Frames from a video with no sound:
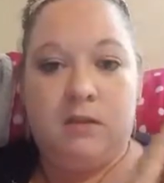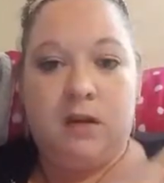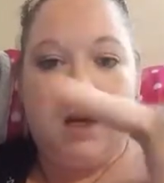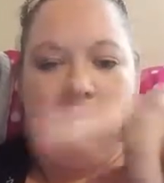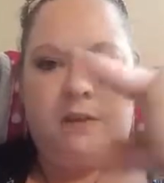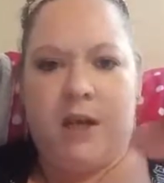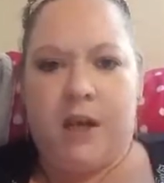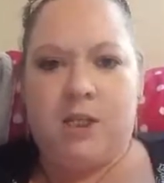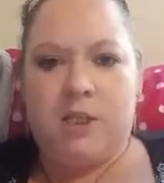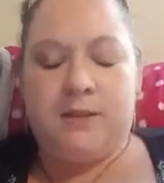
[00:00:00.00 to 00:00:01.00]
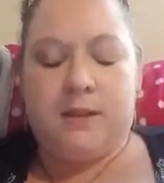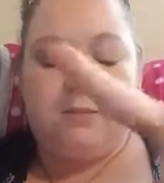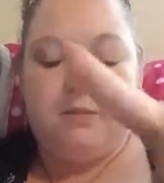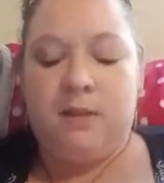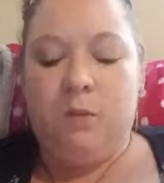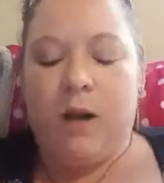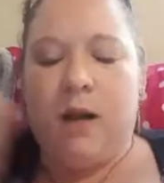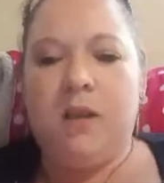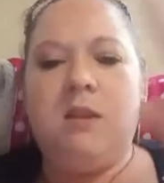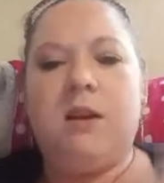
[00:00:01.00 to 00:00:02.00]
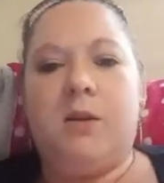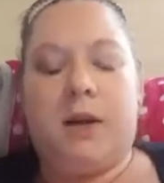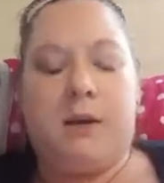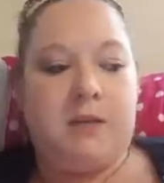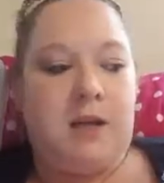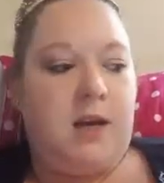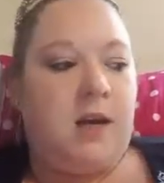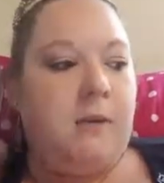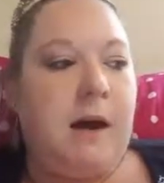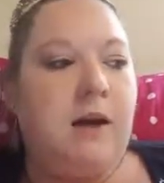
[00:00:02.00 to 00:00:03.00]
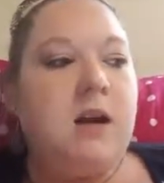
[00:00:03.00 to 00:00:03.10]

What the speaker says: curvy edges, or what, you know what I'm talking about.